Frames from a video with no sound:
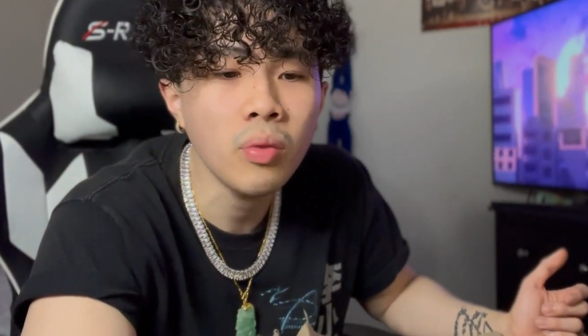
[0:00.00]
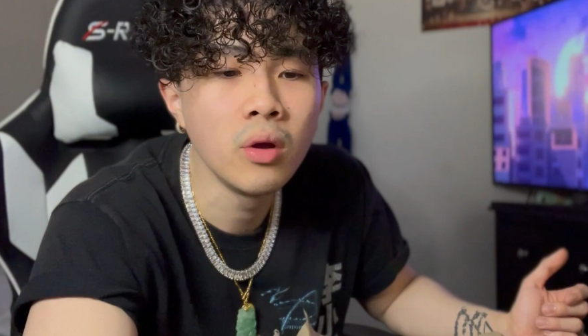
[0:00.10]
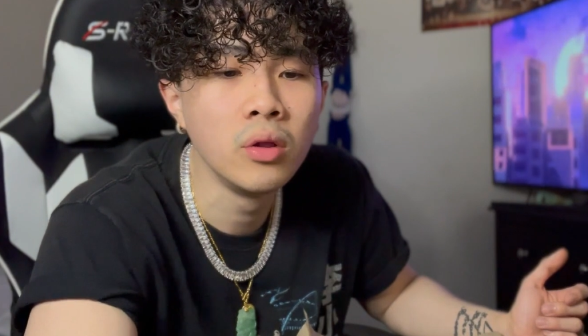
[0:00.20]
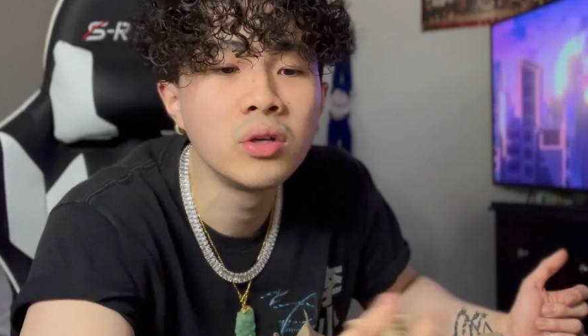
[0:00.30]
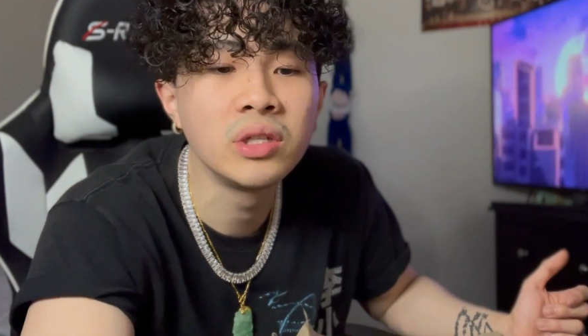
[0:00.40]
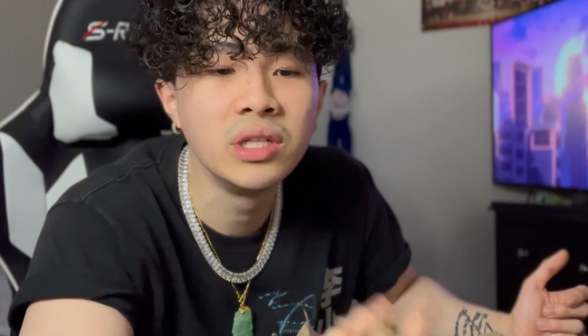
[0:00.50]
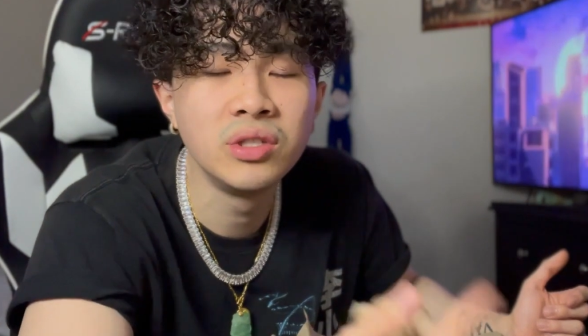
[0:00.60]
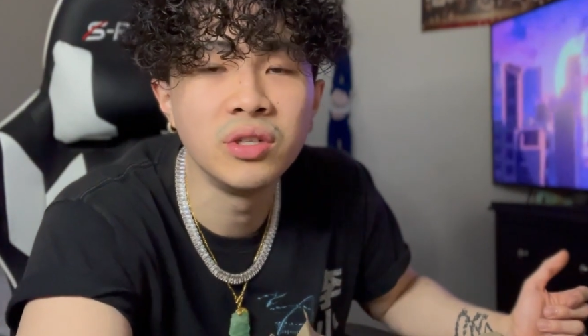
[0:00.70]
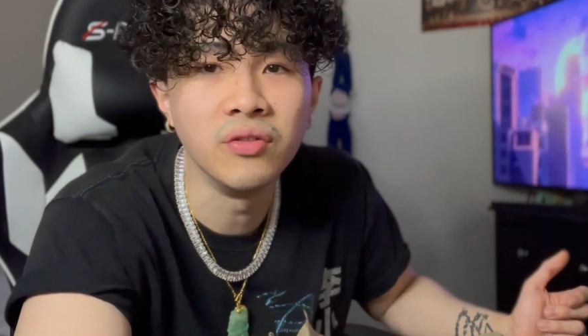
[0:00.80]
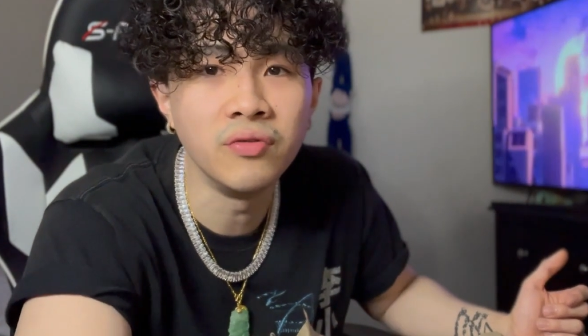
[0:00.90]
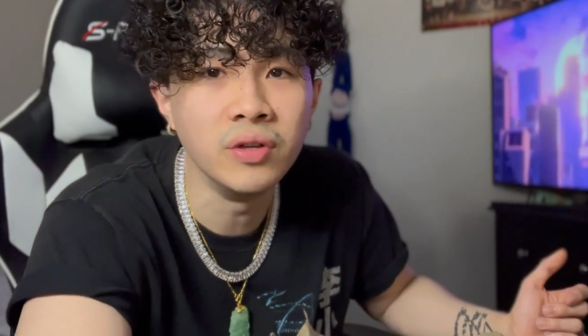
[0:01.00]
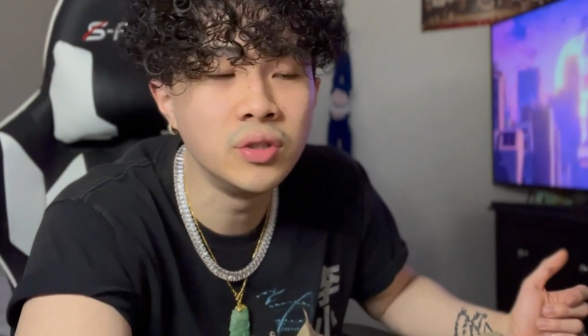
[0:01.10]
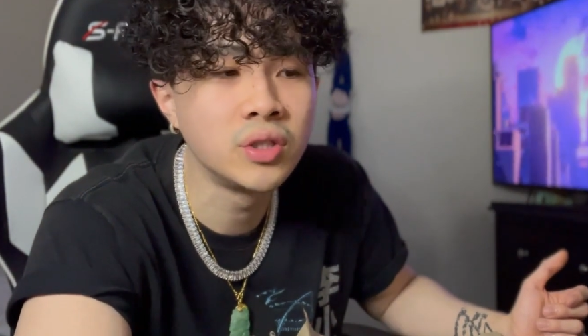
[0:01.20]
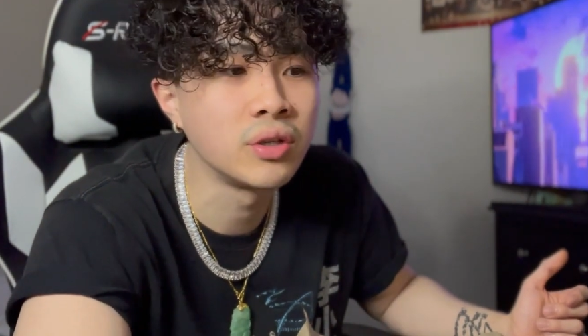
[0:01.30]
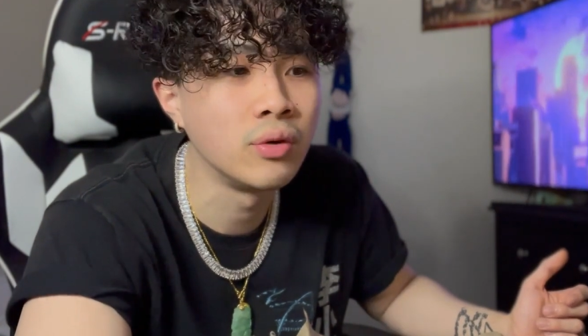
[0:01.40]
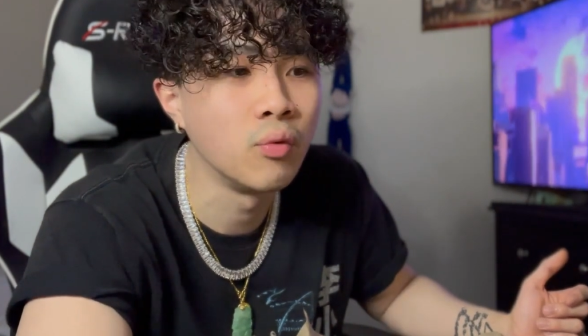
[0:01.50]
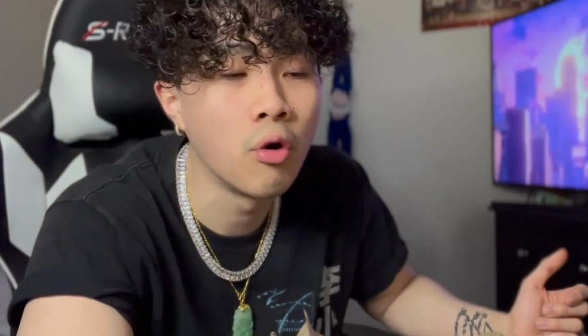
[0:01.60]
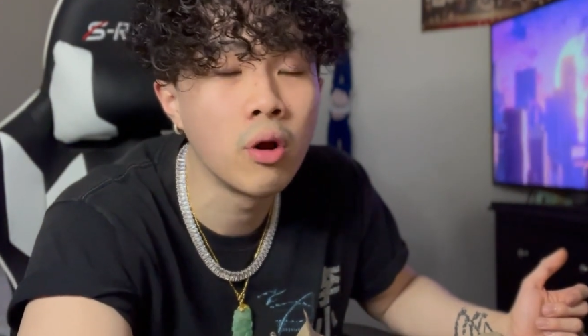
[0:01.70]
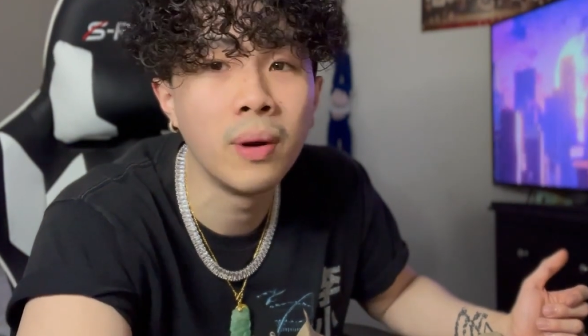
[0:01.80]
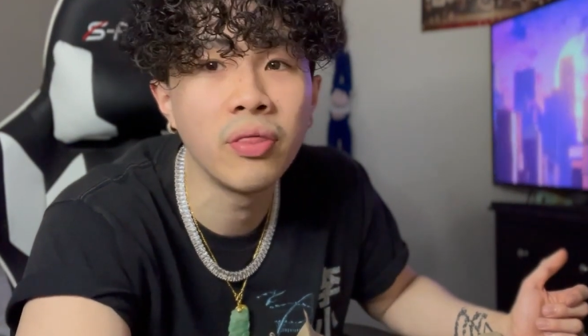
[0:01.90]
look into the future and
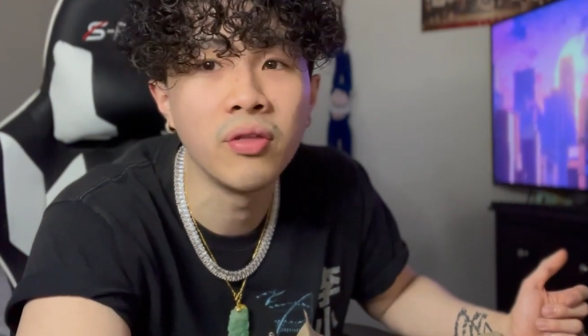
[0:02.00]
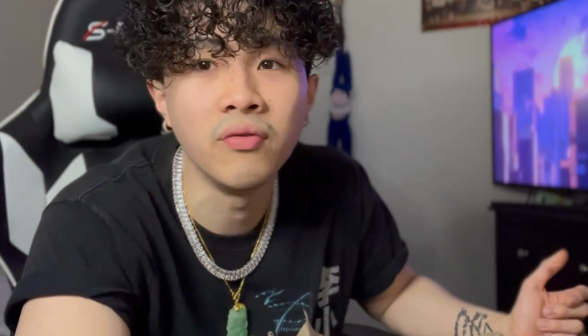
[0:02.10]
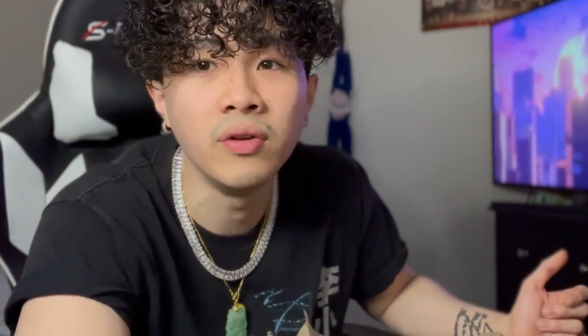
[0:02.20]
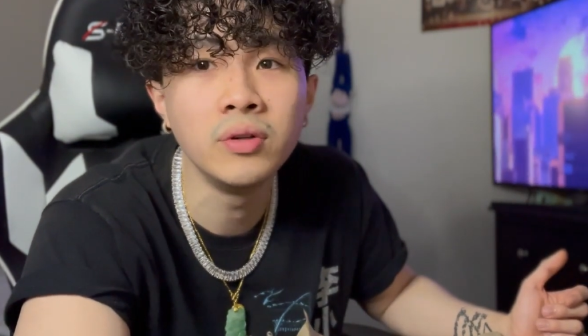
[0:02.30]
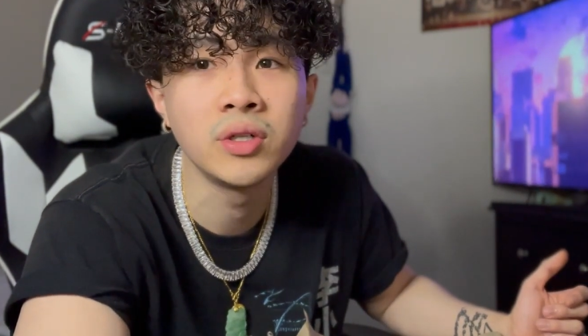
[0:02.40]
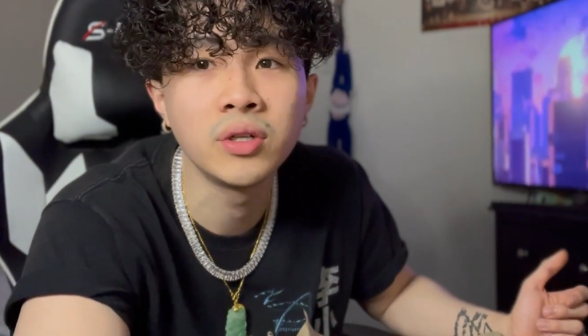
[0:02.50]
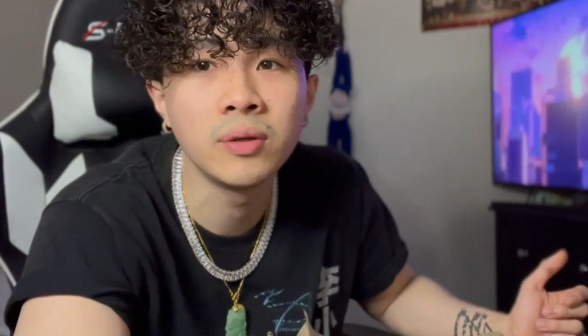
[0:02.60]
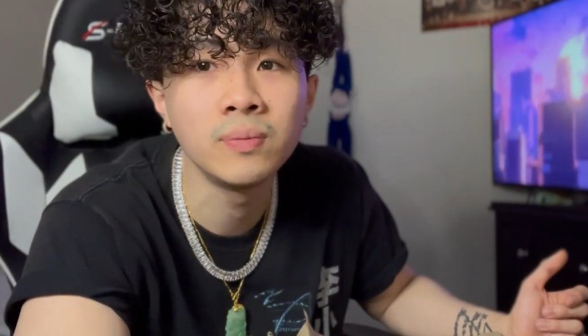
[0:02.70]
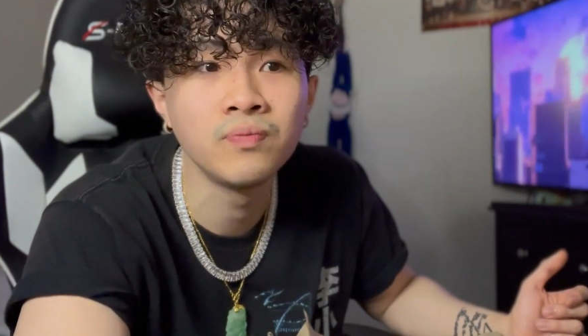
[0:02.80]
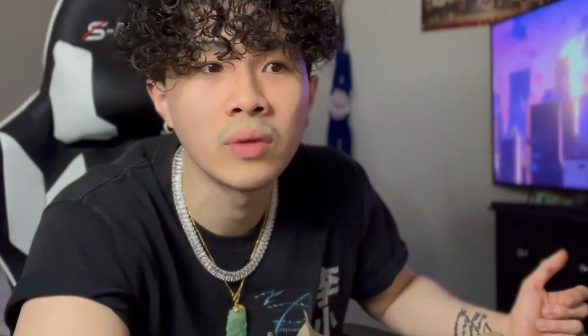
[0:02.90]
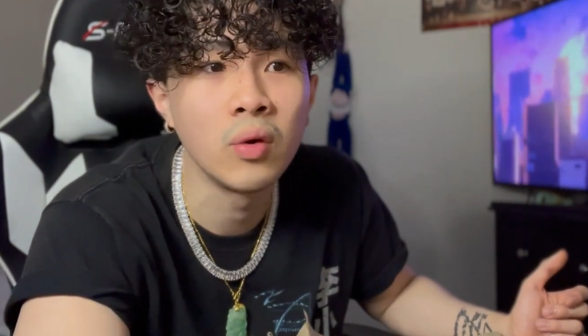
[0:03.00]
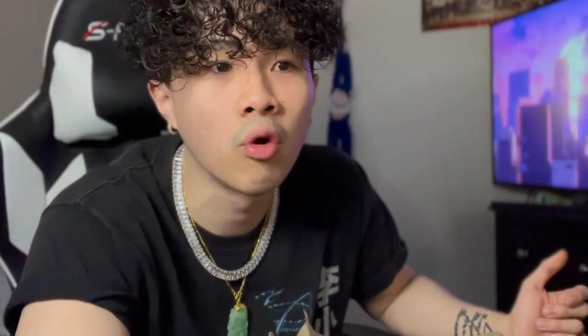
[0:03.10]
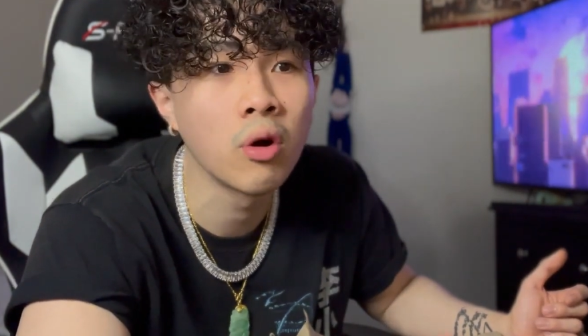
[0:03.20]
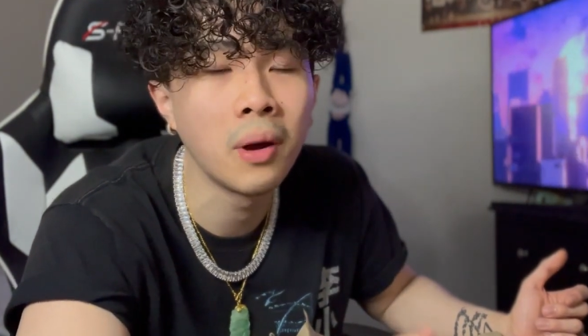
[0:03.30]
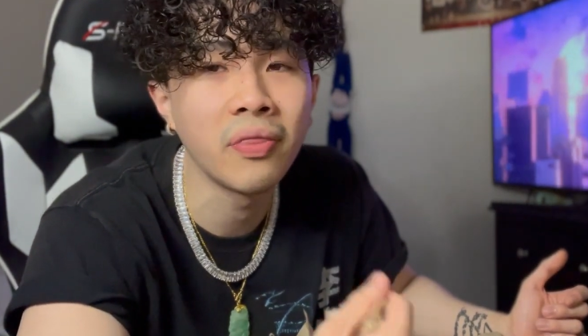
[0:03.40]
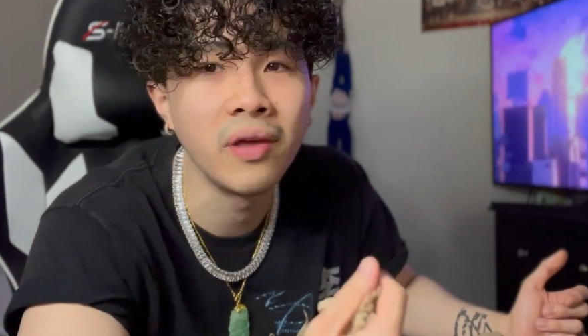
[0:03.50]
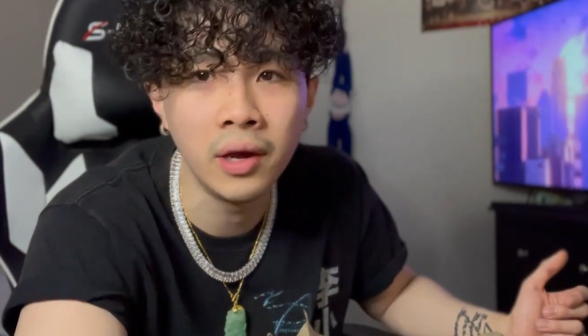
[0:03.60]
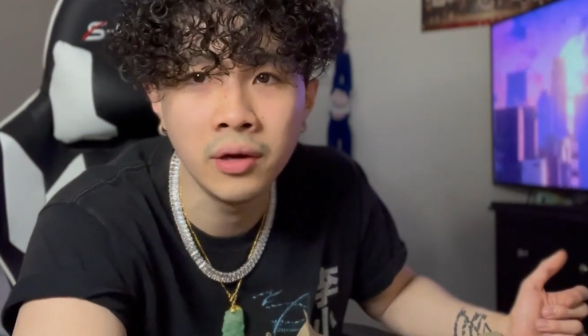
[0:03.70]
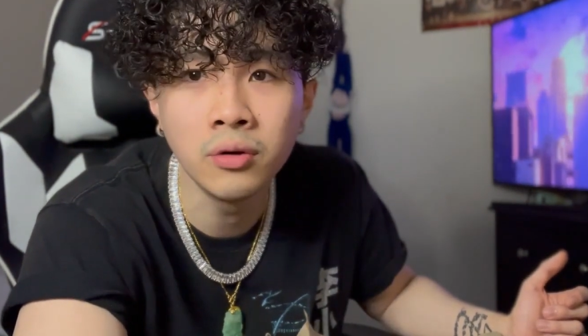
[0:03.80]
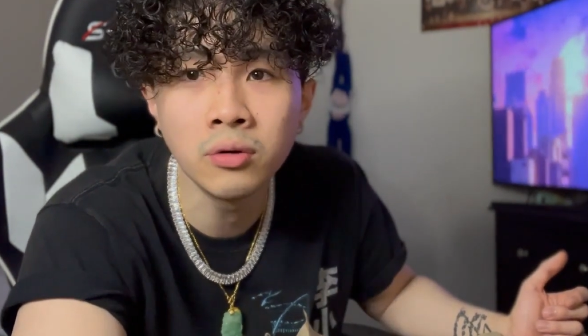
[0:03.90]
worry about the future and worry about the
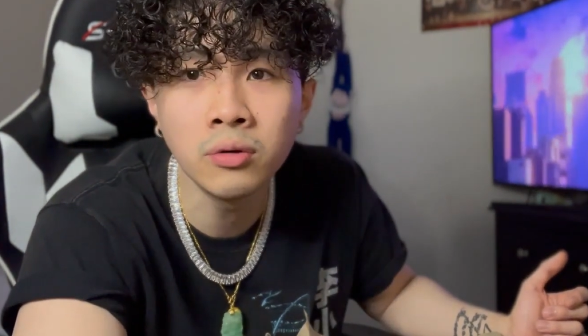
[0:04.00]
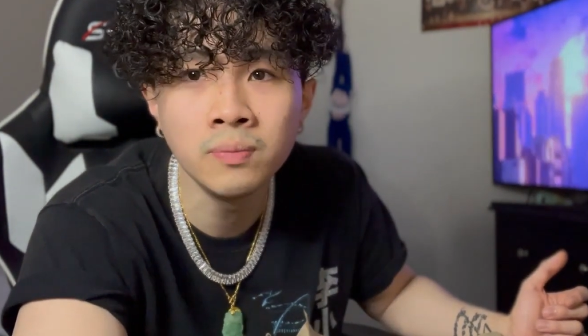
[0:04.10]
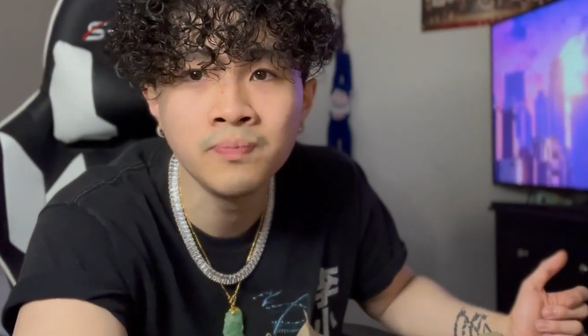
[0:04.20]
end goal.